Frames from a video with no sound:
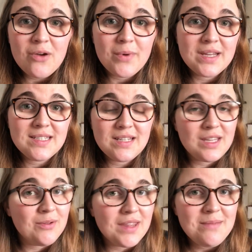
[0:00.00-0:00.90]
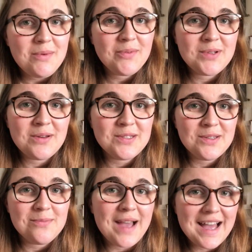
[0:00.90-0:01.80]
which you would think people don't
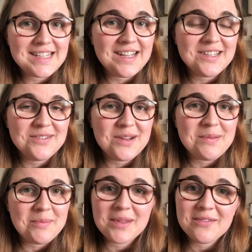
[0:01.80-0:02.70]
do, but actually I do know people